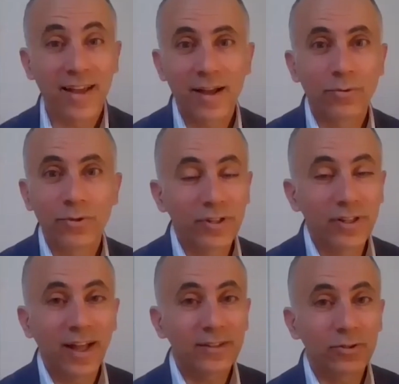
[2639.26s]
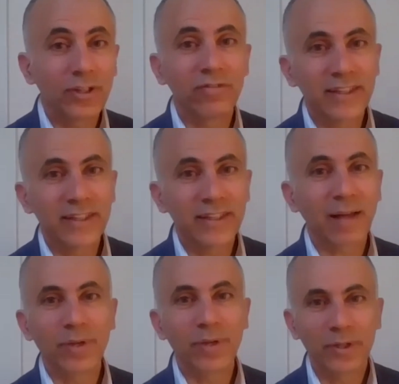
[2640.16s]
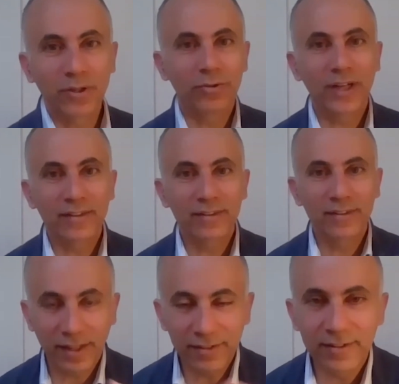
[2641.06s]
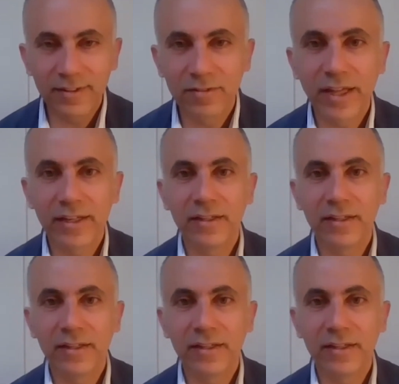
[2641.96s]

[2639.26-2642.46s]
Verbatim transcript: Um, I, I would like to give an example, because you raised this, and this is